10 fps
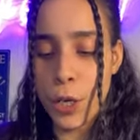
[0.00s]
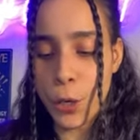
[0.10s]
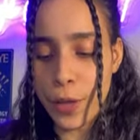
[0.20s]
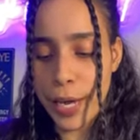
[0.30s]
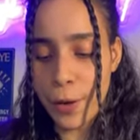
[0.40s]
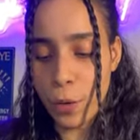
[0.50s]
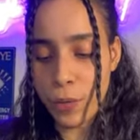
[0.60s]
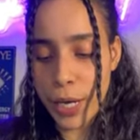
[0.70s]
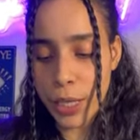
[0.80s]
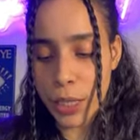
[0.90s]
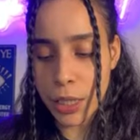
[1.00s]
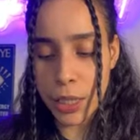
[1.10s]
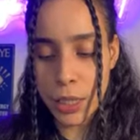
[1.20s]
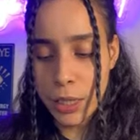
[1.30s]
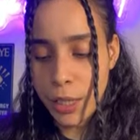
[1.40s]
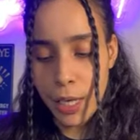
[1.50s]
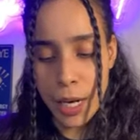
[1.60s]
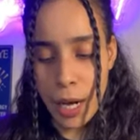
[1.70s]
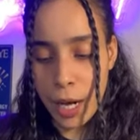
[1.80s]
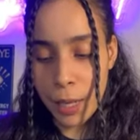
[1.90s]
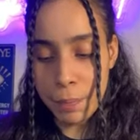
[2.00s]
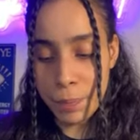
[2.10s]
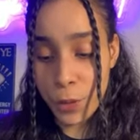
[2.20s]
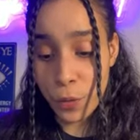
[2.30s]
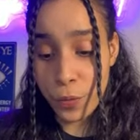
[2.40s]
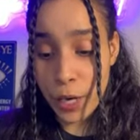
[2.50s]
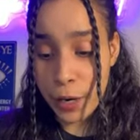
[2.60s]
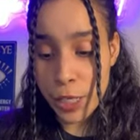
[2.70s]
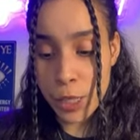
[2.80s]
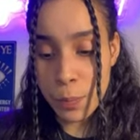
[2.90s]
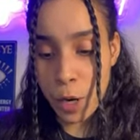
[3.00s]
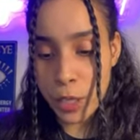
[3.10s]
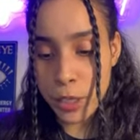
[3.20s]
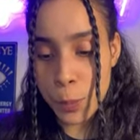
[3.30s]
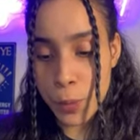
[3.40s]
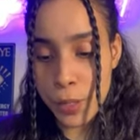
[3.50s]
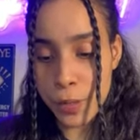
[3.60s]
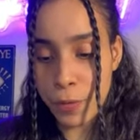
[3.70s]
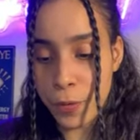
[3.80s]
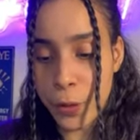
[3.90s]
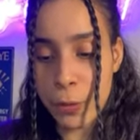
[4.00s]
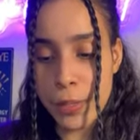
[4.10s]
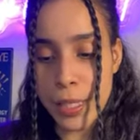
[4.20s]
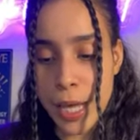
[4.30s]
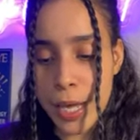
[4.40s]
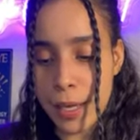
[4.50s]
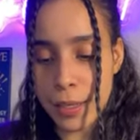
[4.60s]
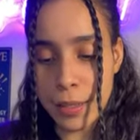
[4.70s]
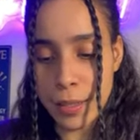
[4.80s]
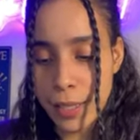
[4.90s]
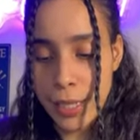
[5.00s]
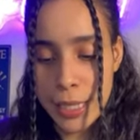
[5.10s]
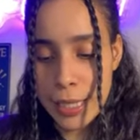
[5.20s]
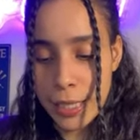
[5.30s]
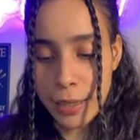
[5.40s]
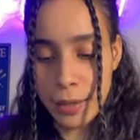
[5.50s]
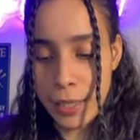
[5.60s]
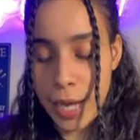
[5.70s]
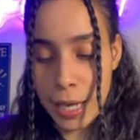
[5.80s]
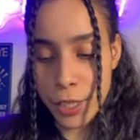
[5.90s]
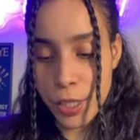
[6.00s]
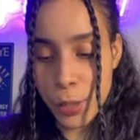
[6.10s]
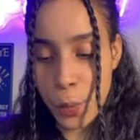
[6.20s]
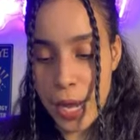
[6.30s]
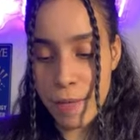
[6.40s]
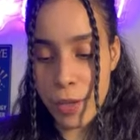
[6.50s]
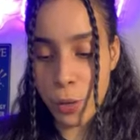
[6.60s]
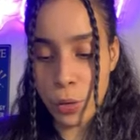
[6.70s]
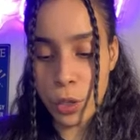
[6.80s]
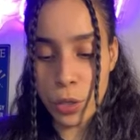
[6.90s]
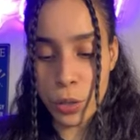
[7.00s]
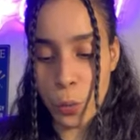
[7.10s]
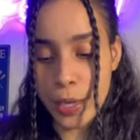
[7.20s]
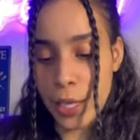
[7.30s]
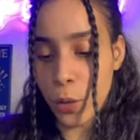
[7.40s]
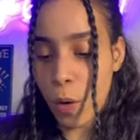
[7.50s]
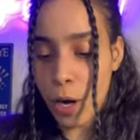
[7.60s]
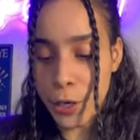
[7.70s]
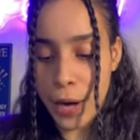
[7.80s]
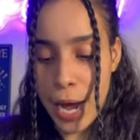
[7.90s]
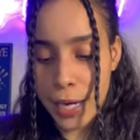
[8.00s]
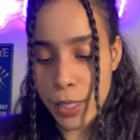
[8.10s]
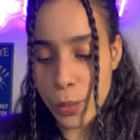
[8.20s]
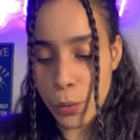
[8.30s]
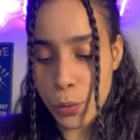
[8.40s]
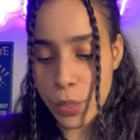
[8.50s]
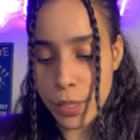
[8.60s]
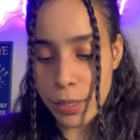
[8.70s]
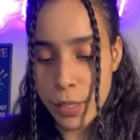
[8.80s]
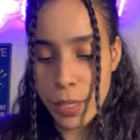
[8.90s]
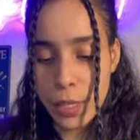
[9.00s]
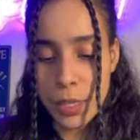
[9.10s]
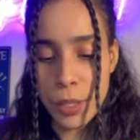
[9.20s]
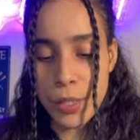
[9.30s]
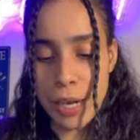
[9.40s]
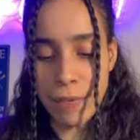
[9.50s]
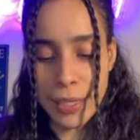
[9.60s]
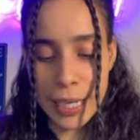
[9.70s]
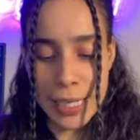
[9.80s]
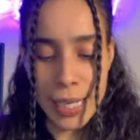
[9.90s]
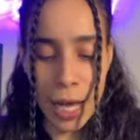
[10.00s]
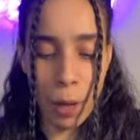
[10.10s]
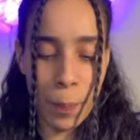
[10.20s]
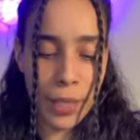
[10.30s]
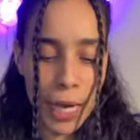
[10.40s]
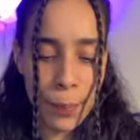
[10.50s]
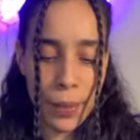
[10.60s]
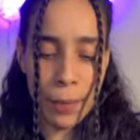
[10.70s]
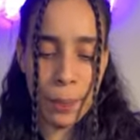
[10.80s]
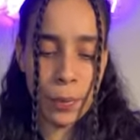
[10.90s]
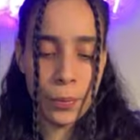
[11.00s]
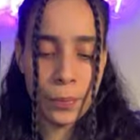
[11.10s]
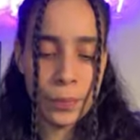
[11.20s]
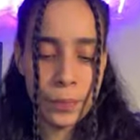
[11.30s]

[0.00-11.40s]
You're the innovator. You're very smart. This person feels like yeah, just the way even you look, the way that you are, your attitude. You definitely like to help a lot of people.